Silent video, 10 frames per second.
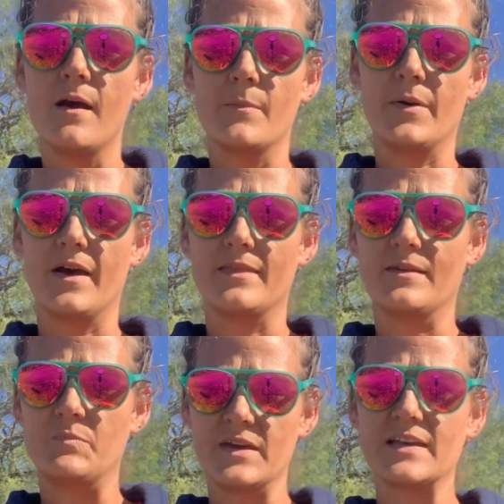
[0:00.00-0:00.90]
But the
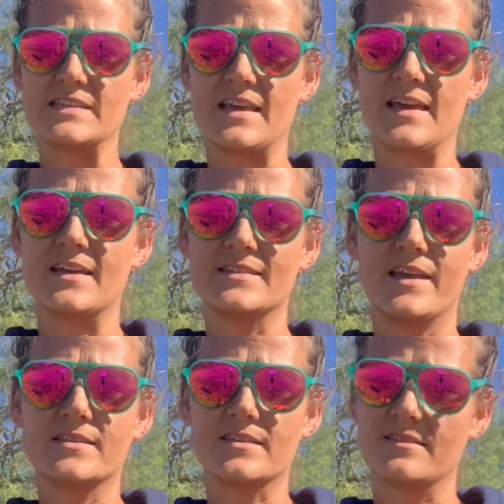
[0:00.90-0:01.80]
biggest thing is
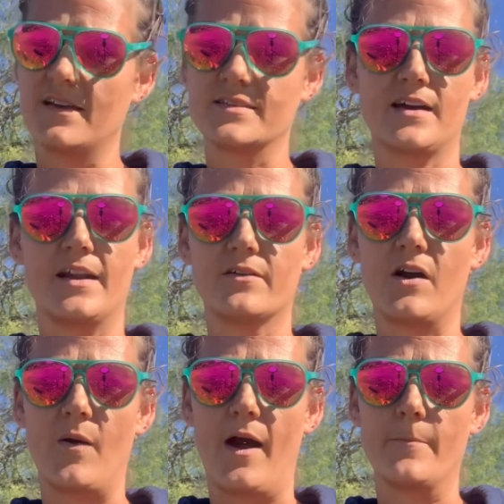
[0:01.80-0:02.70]
it's got to
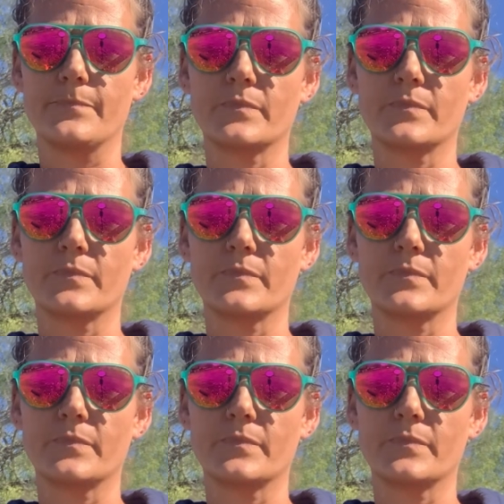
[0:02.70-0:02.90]
grow out.